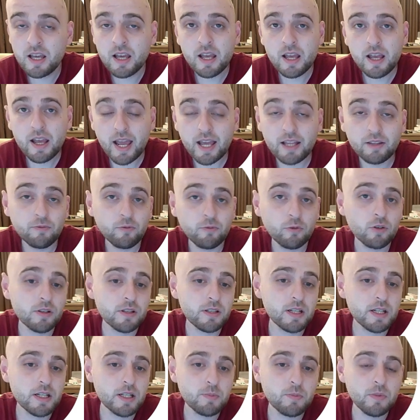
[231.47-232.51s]
And for a
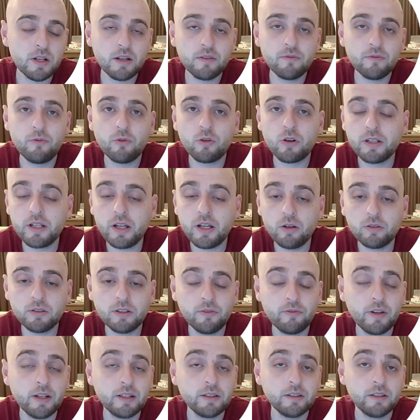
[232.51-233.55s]
6 million for a neo
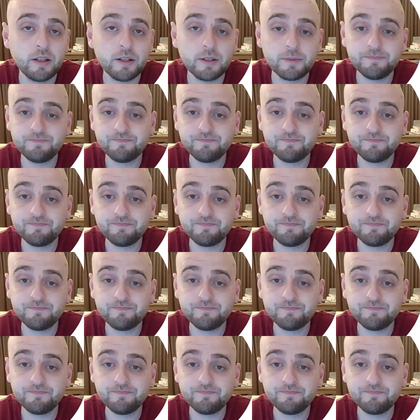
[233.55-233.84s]
defender,